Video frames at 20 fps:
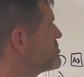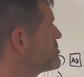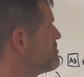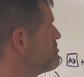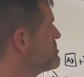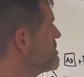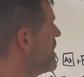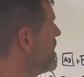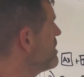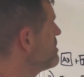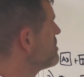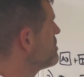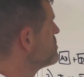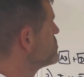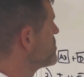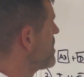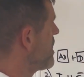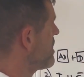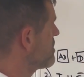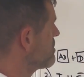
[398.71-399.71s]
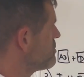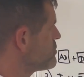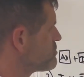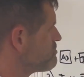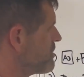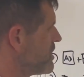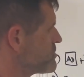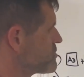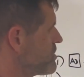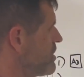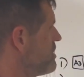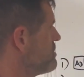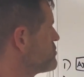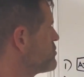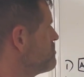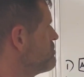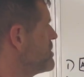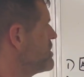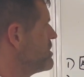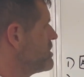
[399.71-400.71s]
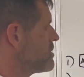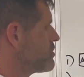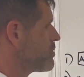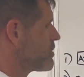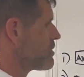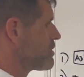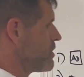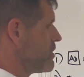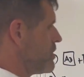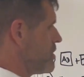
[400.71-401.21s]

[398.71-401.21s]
subtend those angles must also be equal.